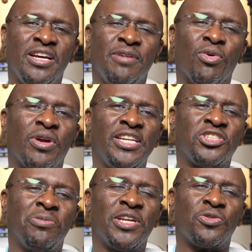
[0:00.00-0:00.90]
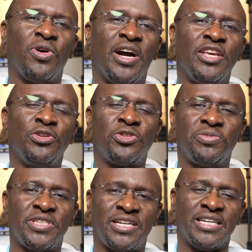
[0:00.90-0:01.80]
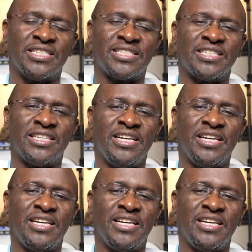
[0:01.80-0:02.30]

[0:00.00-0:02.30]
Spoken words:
Book nilisoma ilikuwa YouTube Secrets.